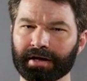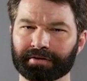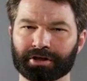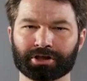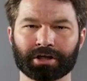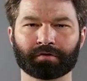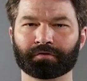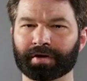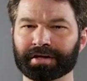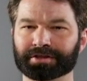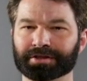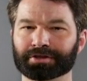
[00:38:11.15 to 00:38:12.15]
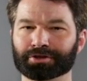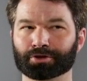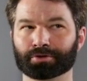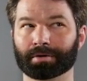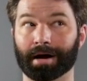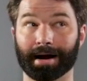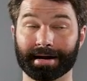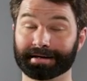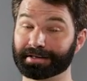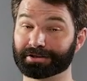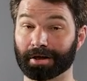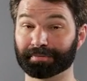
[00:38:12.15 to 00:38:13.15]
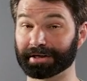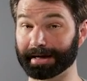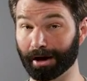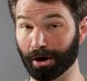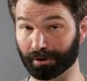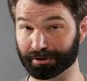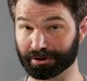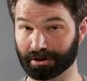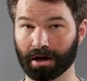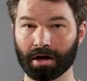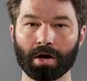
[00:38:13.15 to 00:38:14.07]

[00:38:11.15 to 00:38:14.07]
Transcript: that she confesses to hiding something else.